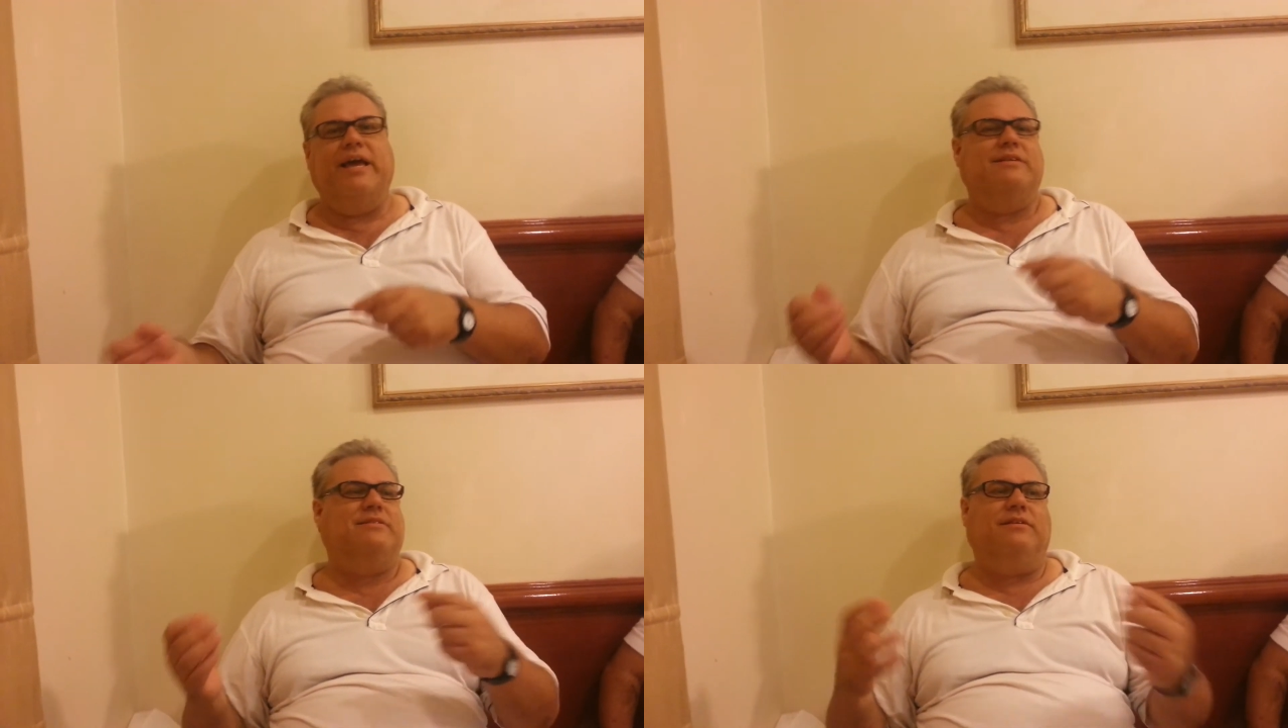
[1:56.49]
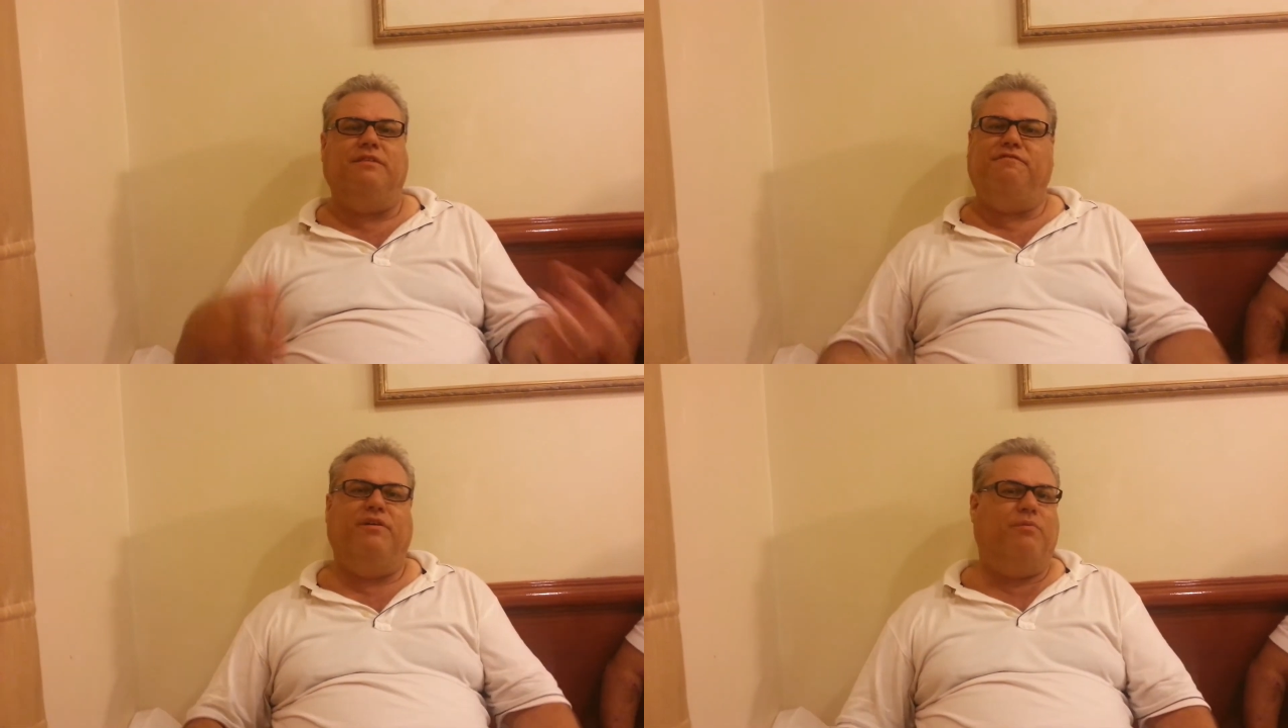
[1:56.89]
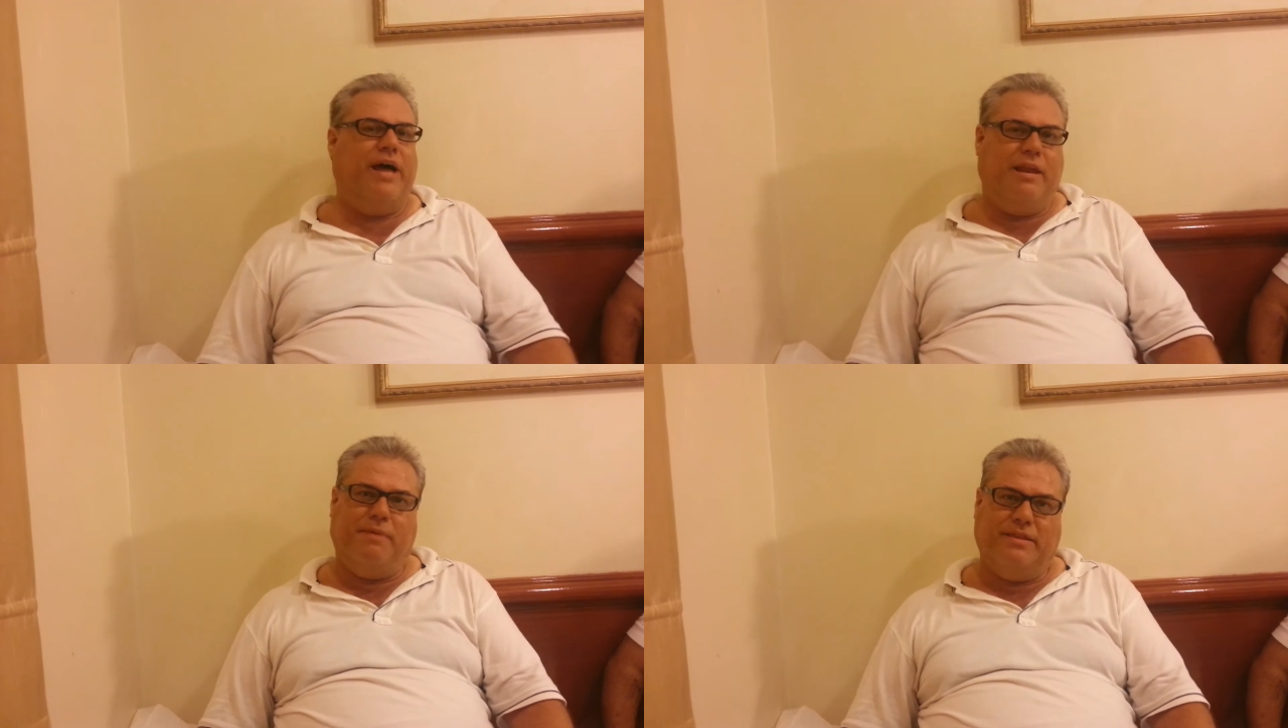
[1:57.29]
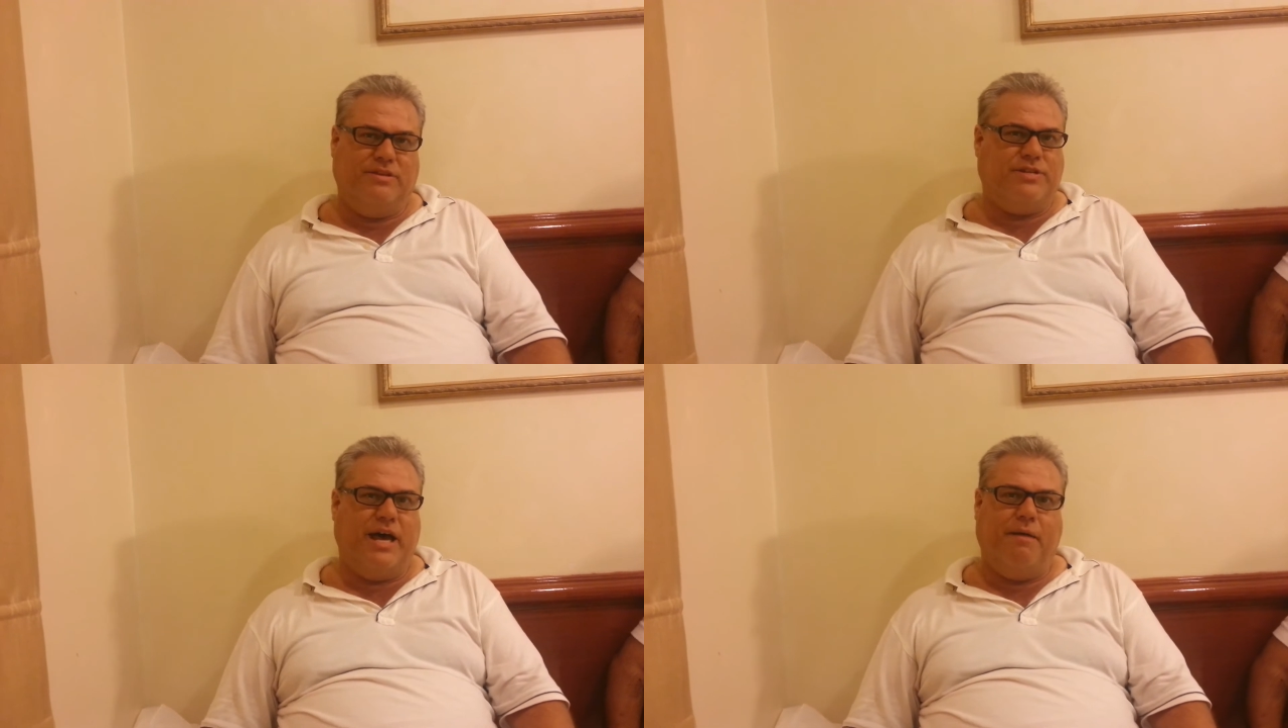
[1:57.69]
I still didn't feel right about the
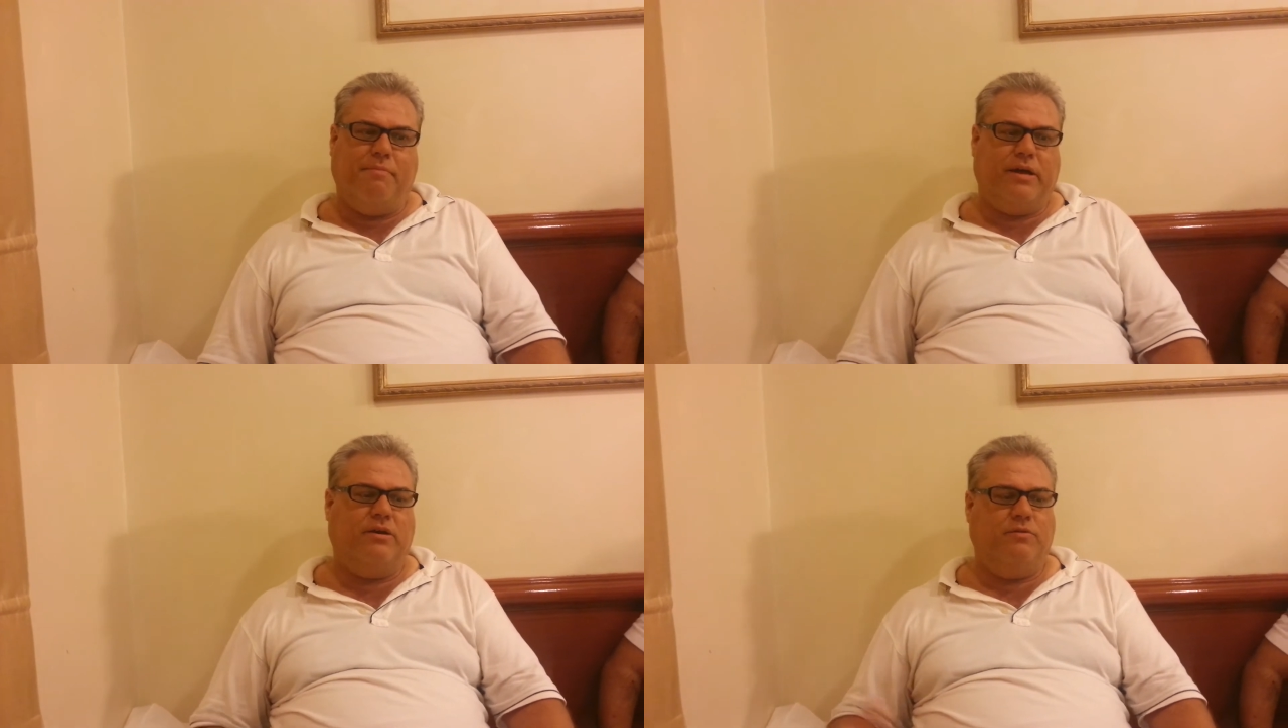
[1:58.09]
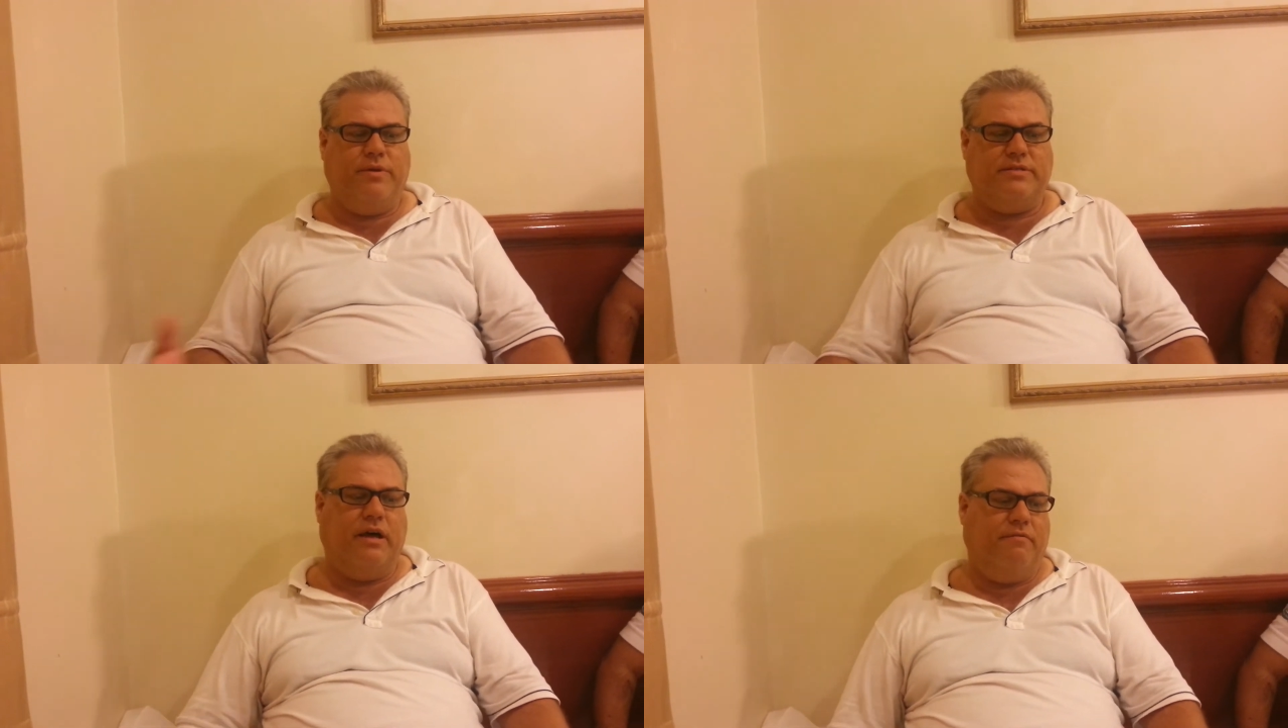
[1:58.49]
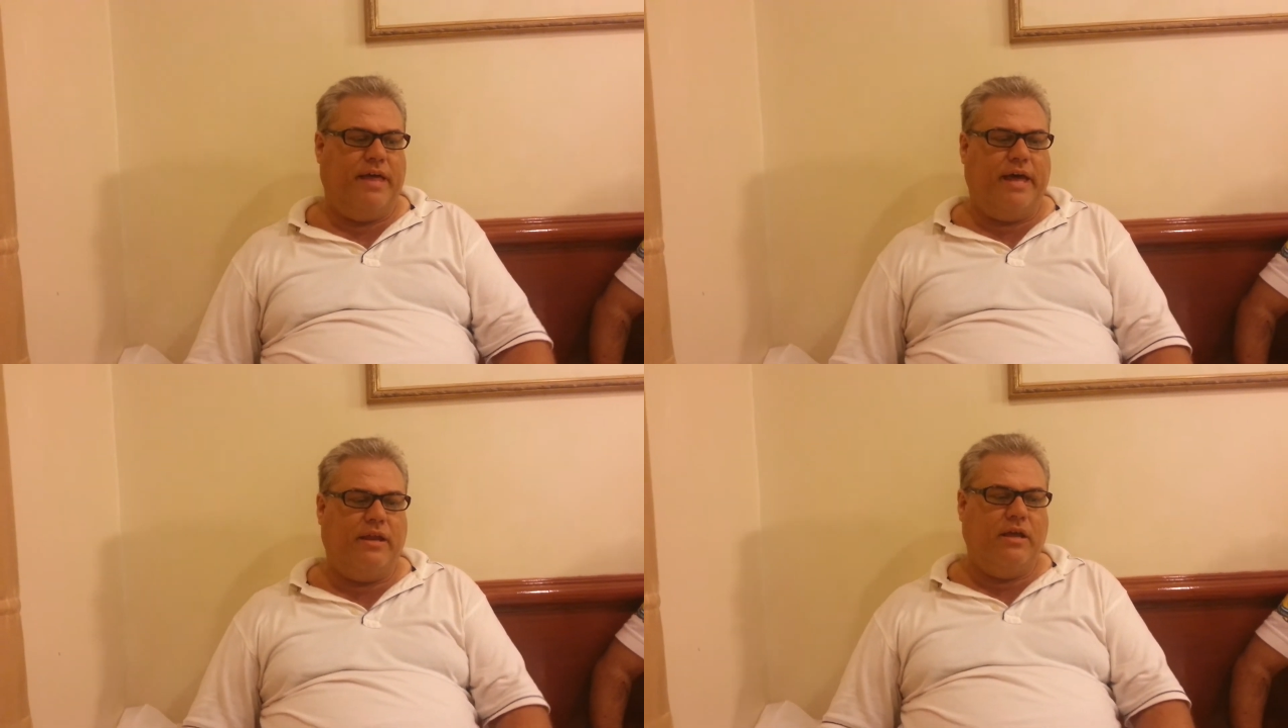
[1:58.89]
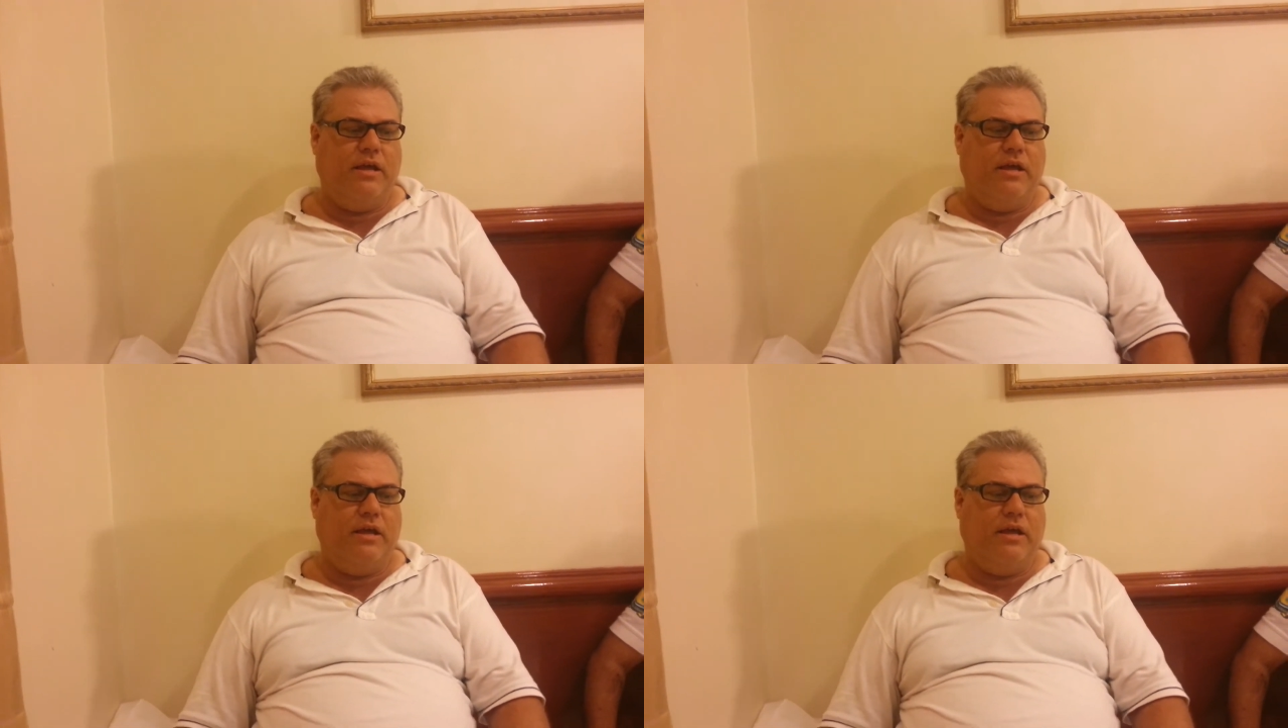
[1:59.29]
job. I couldn't resolve that.